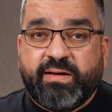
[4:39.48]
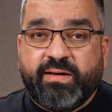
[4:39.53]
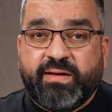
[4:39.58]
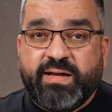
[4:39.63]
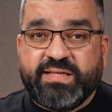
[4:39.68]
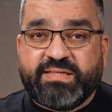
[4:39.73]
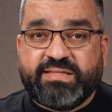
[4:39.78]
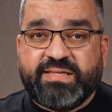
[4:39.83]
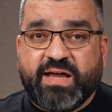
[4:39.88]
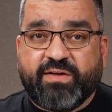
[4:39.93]

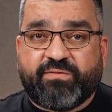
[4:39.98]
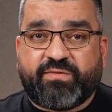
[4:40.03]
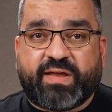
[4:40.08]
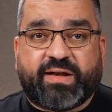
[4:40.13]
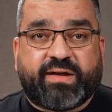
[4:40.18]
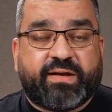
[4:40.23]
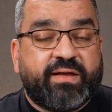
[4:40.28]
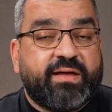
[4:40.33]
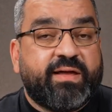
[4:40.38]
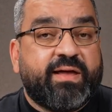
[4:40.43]
Let's dive
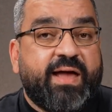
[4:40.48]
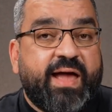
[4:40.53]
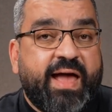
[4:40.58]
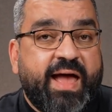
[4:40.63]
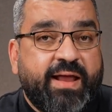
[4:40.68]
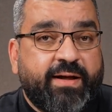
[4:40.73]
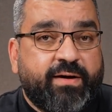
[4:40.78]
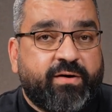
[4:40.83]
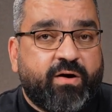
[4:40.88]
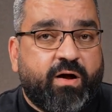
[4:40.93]
in.
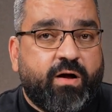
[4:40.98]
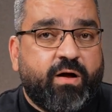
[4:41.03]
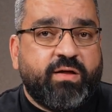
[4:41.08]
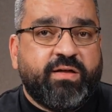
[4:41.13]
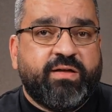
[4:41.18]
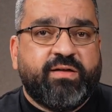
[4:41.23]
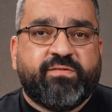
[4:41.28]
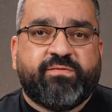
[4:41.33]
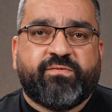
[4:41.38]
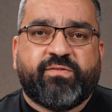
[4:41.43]
N RAW
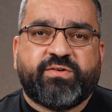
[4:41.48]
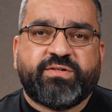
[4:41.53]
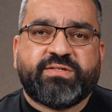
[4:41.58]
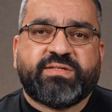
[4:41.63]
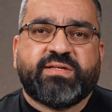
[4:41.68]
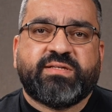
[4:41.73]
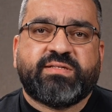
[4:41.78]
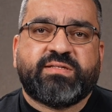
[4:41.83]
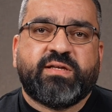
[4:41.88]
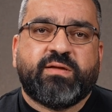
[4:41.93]

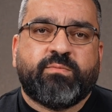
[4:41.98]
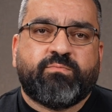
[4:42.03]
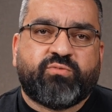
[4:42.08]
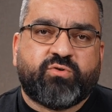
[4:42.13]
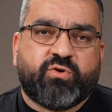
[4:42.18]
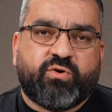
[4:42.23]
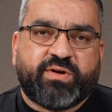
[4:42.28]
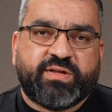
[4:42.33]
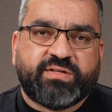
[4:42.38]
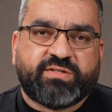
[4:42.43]
versus
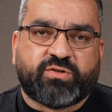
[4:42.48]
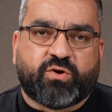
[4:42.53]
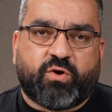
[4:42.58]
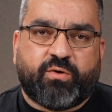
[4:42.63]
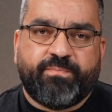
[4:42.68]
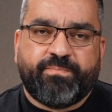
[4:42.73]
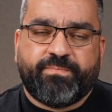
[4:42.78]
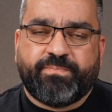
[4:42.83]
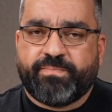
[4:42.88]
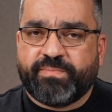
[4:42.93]
ProRes RAW.
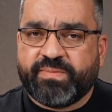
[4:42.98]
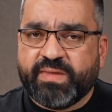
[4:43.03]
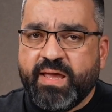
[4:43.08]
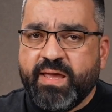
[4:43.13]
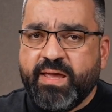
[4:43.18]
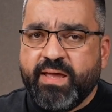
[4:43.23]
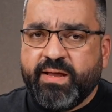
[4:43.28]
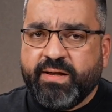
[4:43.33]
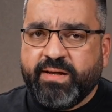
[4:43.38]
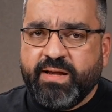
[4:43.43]

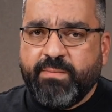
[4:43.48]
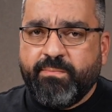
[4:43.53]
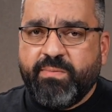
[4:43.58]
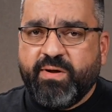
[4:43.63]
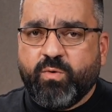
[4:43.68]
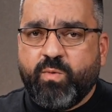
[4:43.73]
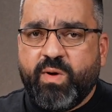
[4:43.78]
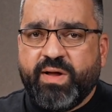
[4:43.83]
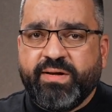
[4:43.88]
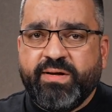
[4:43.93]

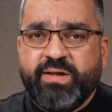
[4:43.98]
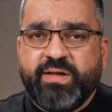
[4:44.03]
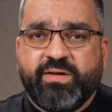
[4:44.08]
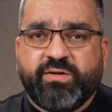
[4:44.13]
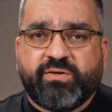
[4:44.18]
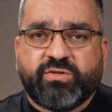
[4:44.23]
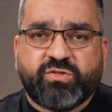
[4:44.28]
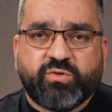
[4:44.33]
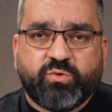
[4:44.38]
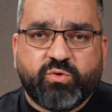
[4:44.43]
Number one,
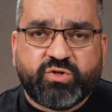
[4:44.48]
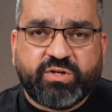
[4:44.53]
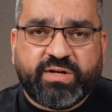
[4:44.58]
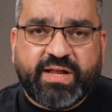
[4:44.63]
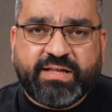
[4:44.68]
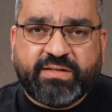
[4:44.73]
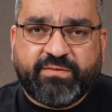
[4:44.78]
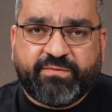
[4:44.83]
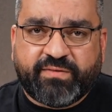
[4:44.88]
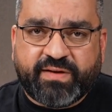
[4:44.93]
resolution
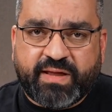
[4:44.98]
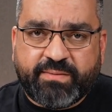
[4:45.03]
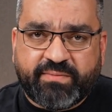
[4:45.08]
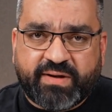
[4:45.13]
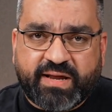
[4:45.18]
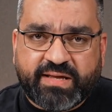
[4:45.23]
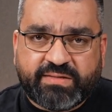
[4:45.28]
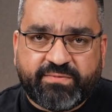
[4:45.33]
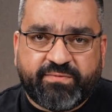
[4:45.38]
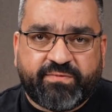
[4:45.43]
and frame
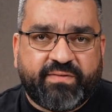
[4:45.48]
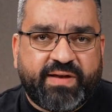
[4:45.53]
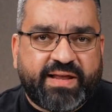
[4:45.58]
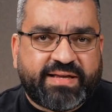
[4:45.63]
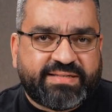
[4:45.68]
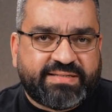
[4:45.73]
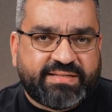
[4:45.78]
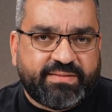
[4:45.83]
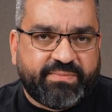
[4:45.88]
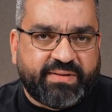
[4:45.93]
rate
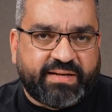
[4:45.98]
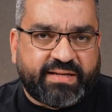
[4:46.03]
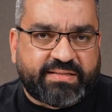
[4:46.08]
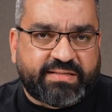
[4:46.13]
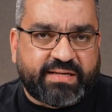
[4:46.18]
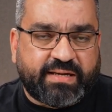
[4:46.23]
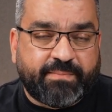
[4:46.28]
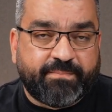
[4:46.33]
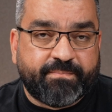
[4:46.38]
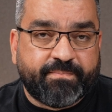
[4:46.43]

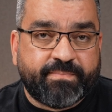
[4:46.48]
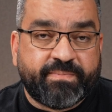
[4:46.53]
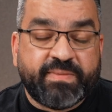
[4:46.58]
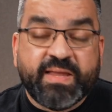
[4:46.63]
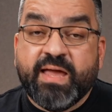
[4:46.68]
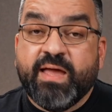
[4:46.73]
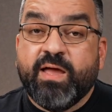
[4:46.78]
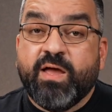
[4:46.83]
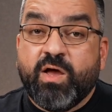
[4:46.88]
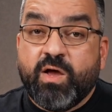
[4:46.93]
flexibility.
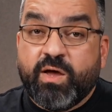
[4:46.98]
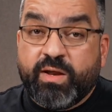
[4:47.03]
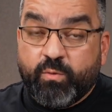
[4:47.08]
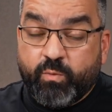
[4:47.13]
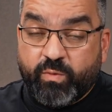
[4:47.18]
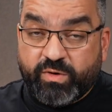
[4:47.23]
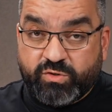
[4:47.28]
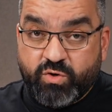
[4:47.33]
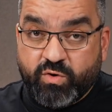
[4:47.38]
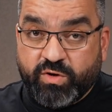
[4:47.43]

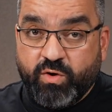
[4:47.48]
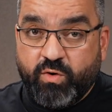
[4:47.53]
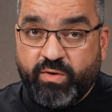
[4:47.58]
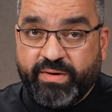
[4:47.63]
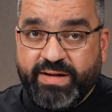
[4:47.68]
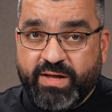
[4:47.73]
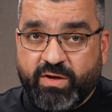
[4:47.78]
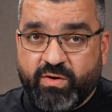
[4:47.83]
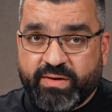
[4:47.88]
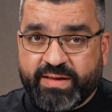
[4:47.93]
We're talking
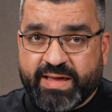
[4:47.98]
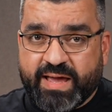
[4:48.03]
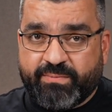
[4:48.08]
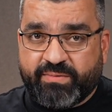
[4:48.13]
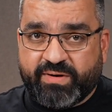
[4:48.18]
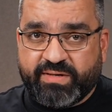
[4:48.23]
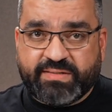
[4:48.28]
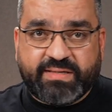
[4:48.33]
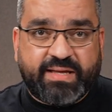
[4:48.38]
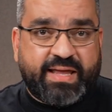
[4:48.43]
on Nikon
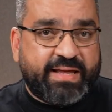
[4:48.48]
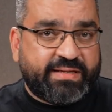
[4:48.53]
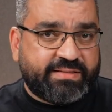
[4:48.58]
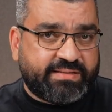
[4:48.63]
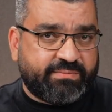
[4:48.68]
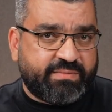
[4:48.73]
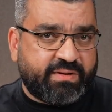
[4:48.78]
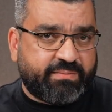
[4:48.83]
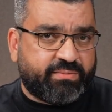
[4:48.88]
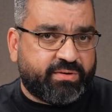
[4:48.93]
cameras, and
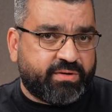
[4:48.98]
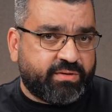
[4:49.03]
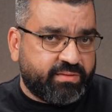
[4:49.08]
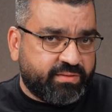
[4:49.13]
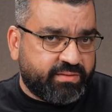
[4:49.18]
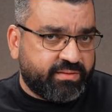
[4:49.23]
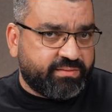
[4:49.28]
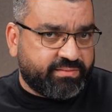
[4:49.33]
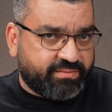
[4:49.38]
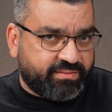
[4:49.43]
remember,
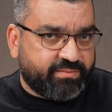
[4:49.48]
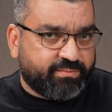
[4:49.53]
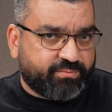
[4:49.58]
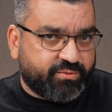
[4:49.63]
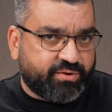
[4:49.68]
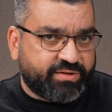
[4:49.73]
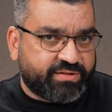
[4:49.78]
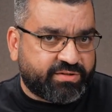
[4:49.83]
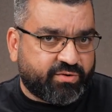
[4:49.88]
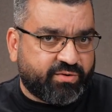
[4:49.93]

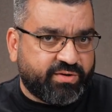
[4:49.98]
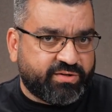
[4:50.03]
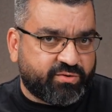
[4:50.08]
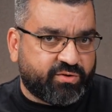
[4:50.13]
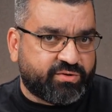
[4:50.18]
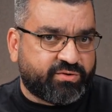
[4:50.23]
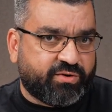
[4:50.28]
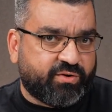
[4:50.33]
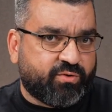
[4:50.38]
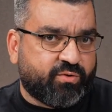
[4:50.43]
ProRes RAW is
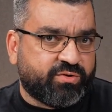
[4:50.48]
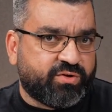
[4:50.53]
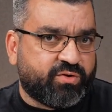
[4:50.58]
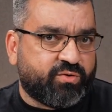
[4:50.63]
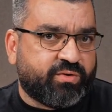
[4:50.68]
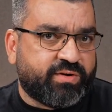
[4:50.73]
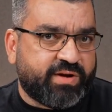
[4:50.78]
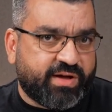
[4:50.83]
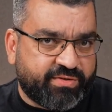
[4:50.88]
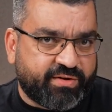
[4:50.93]
also recorded
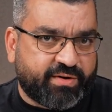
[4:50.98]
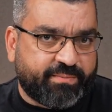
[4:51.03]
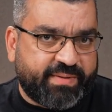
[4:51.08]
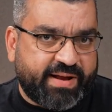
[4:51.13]
on other